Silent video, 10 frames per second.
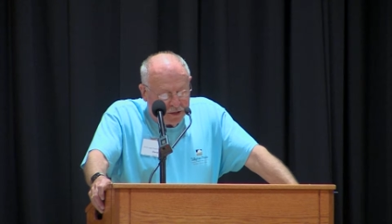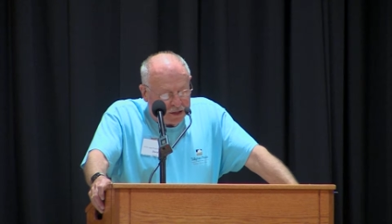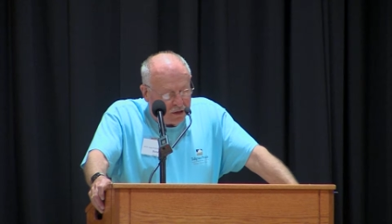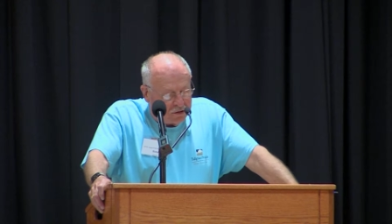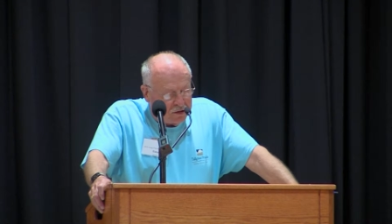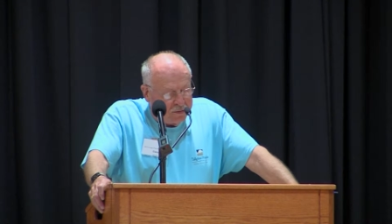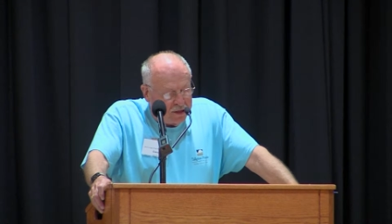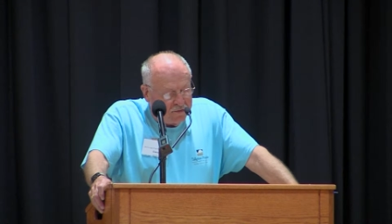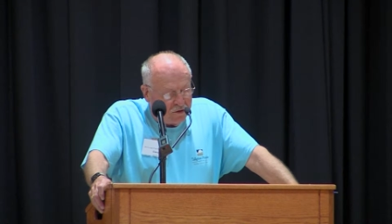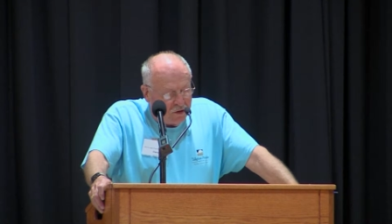But he's also been
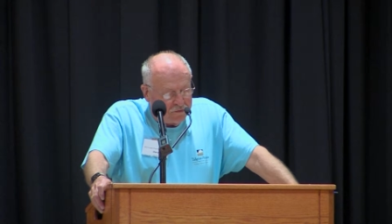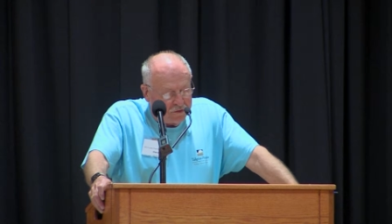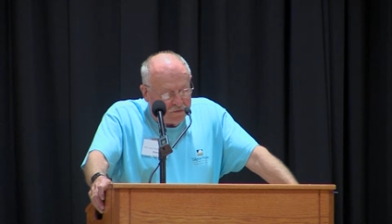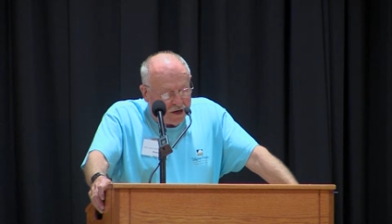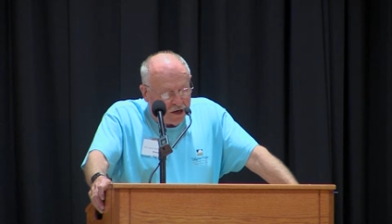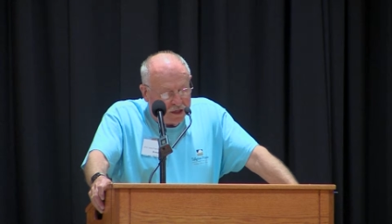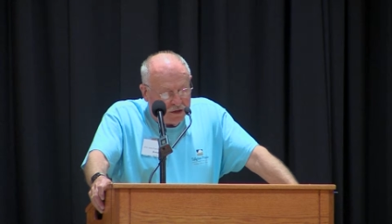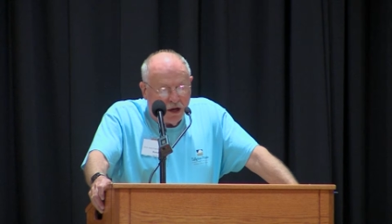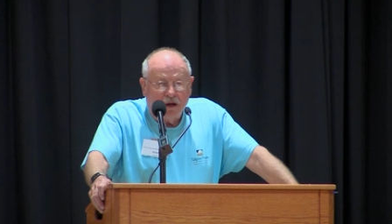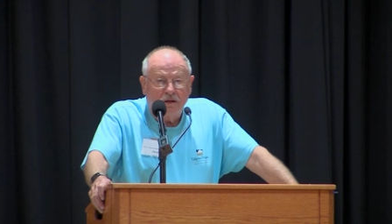involved in fire
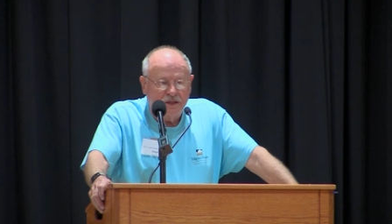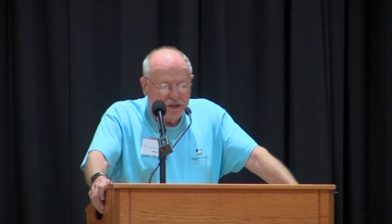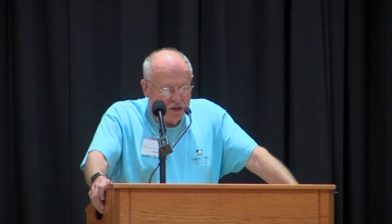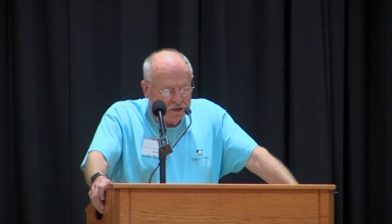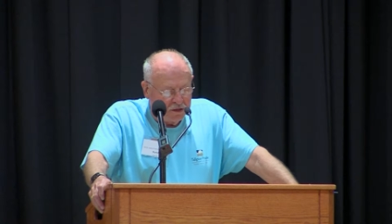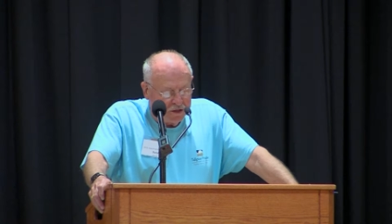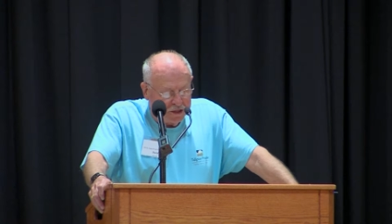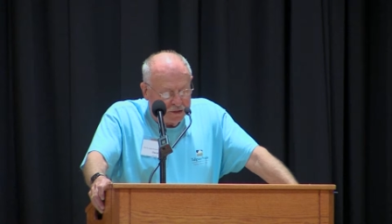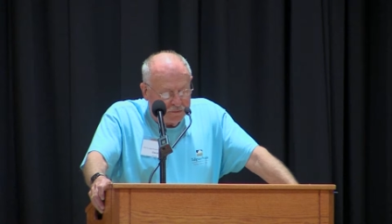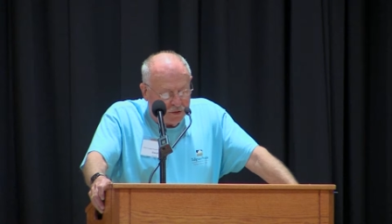ecology,
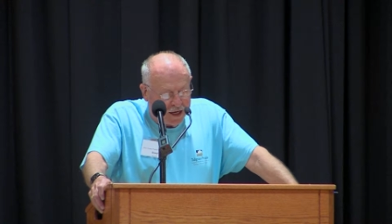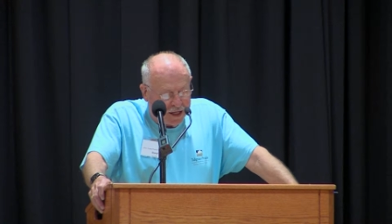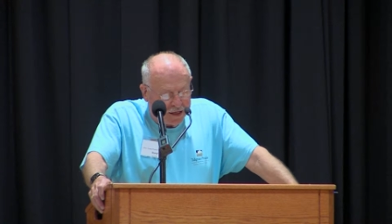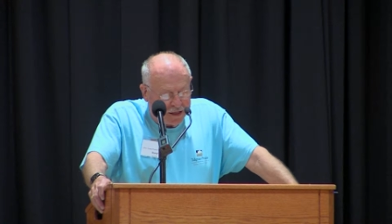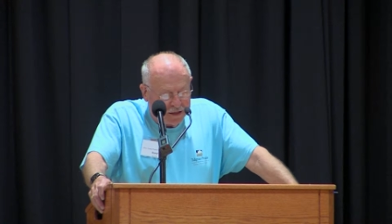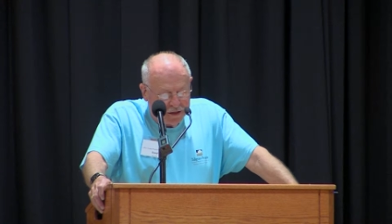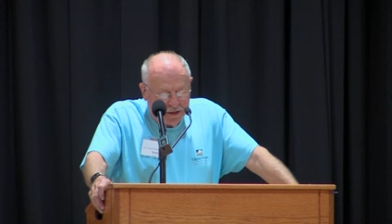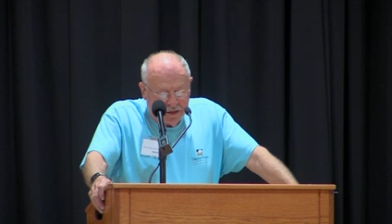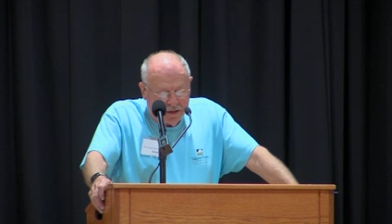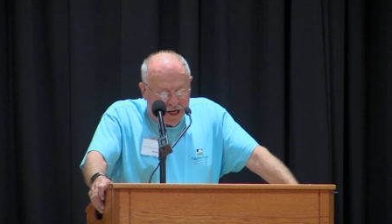conservation planning,
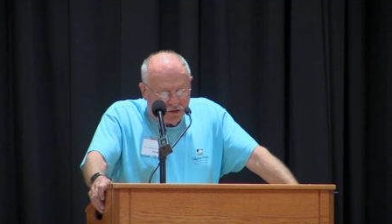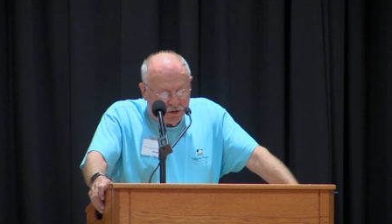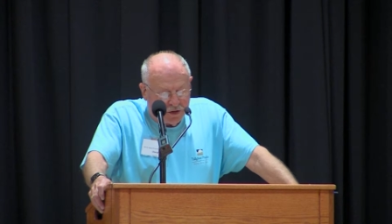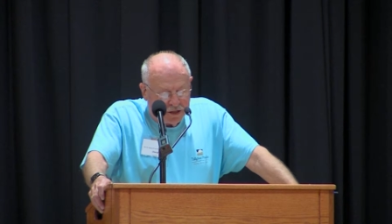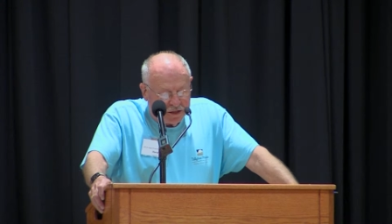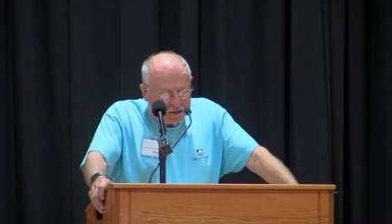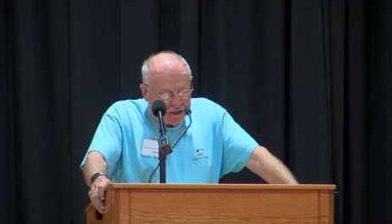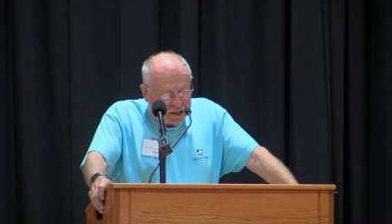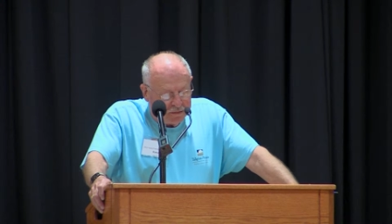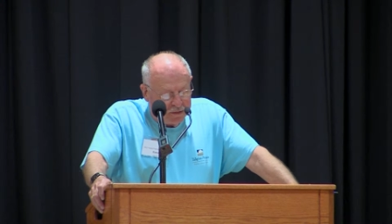natural areas
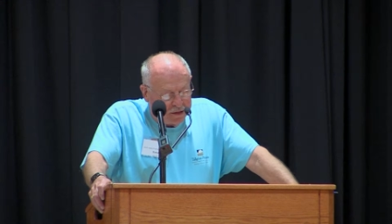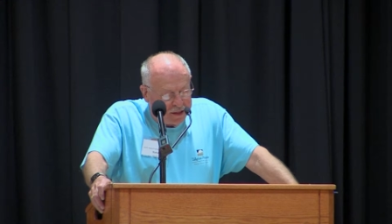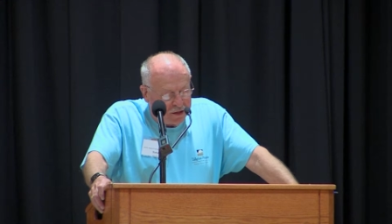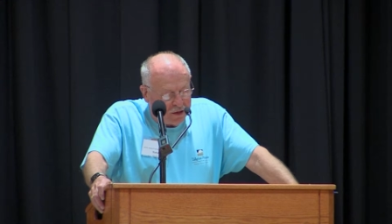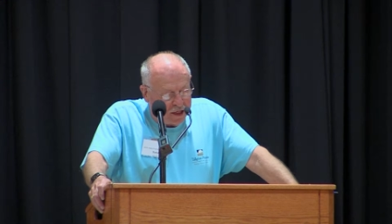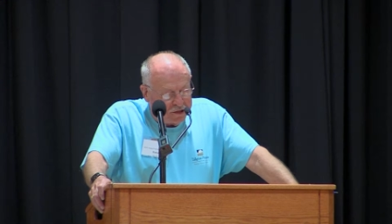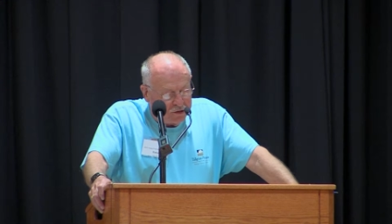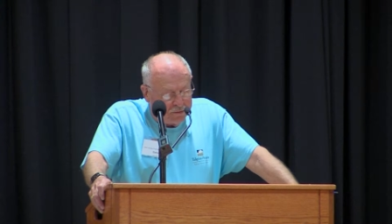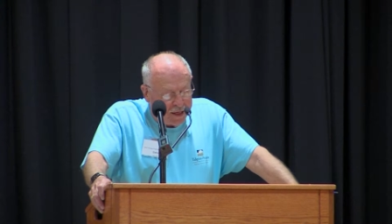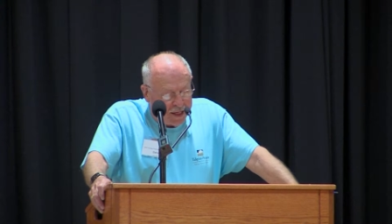assessment, and
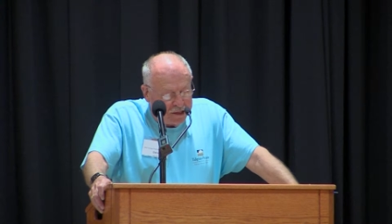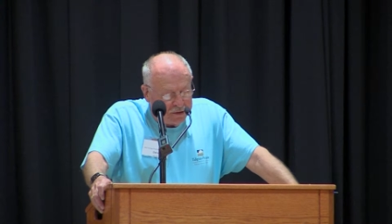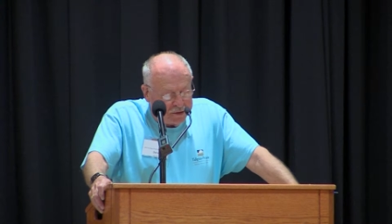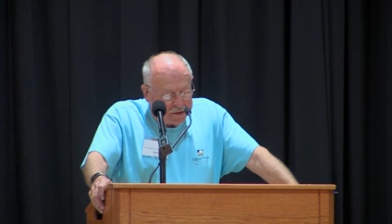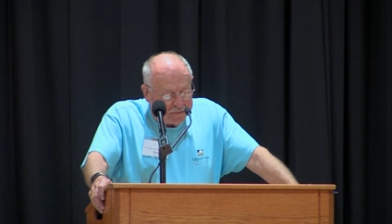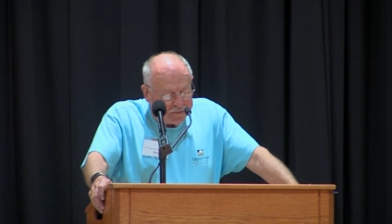ecological management,